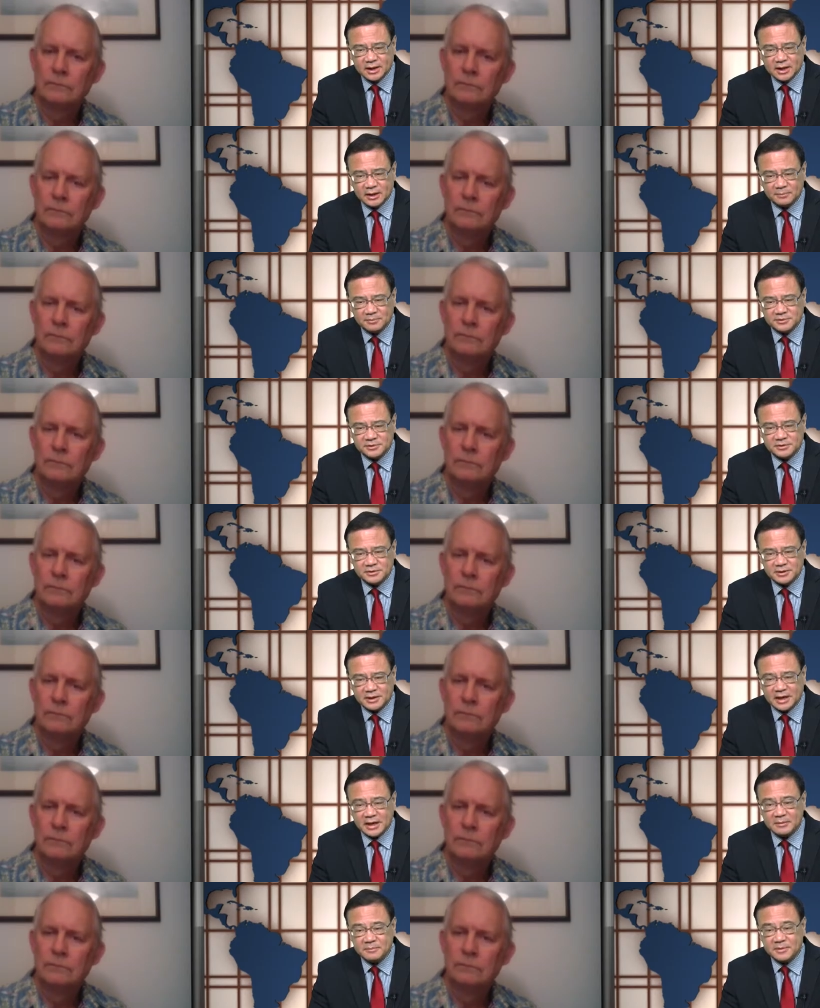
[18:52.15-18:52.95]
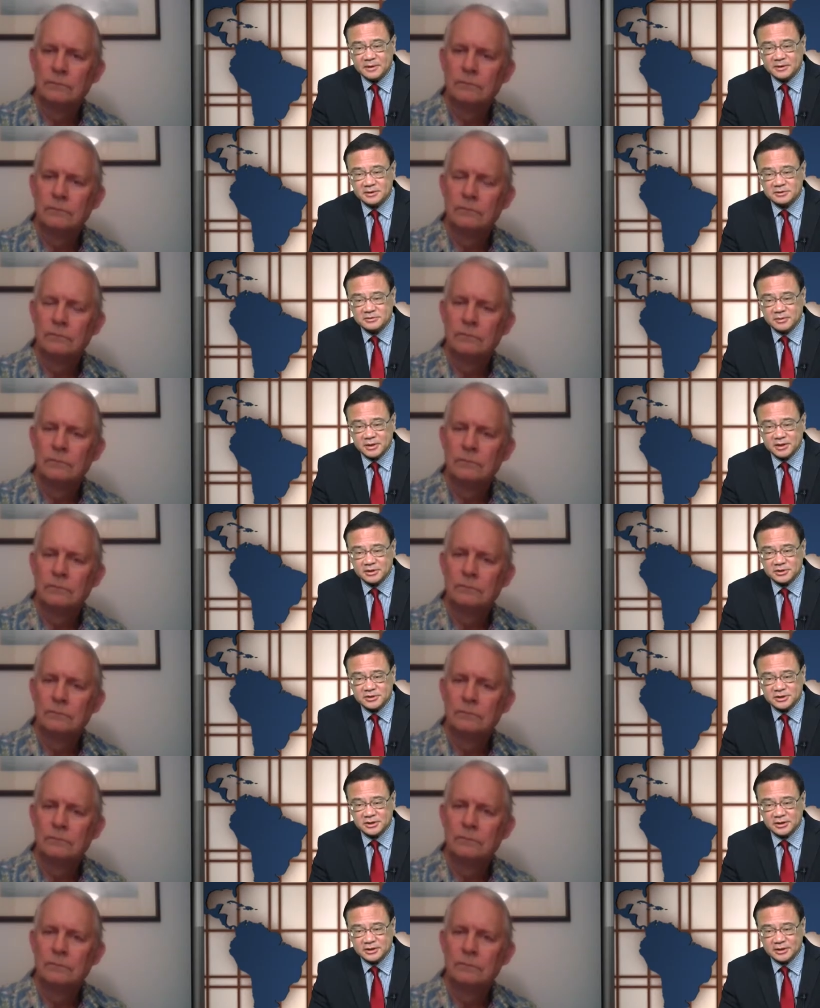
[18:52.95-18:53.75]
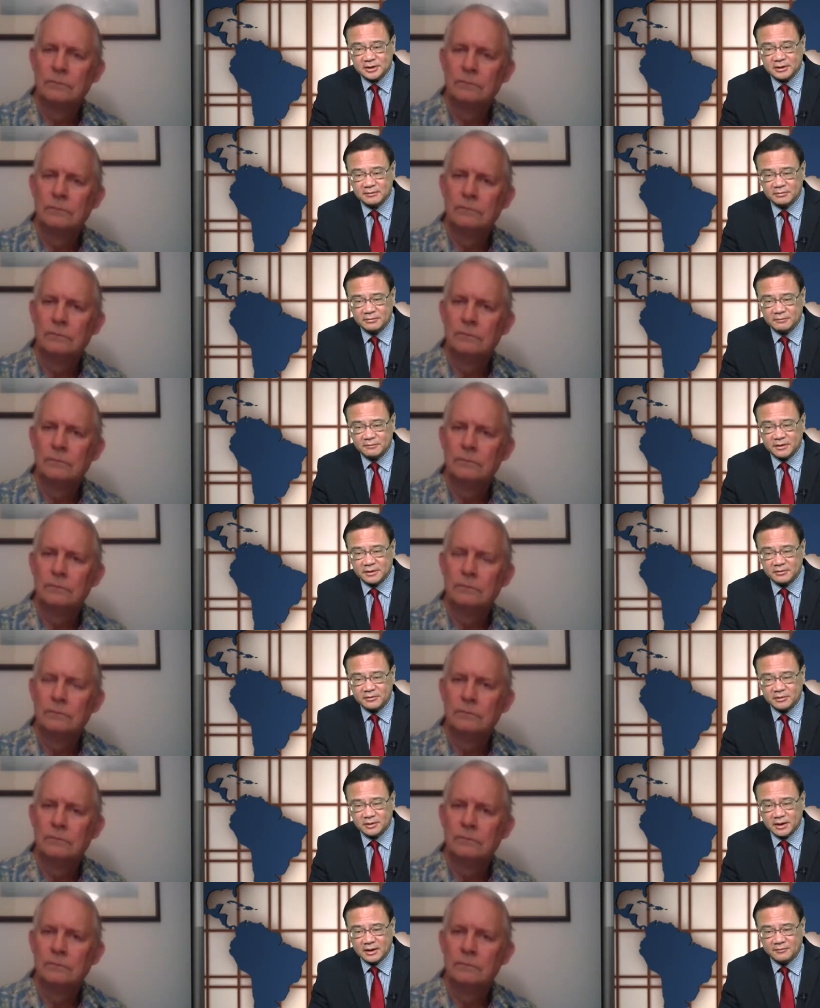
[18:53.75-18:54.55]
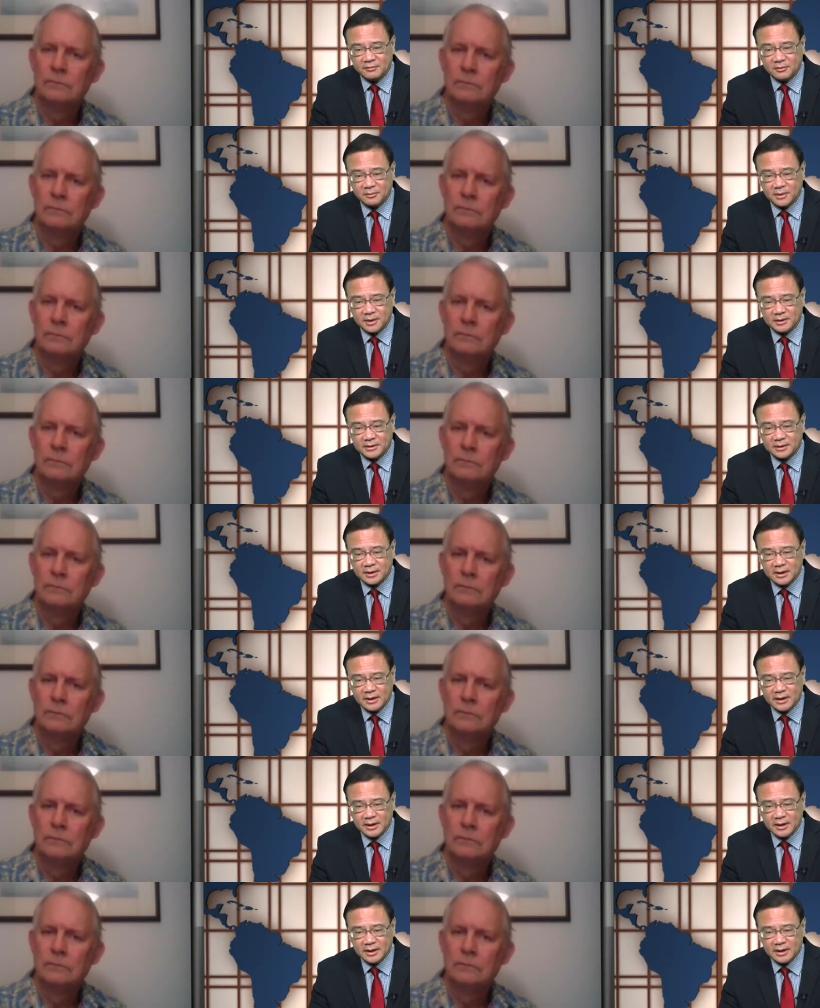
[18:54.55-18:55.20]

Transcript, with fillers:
Speaker 1: up to the administration of the federal government.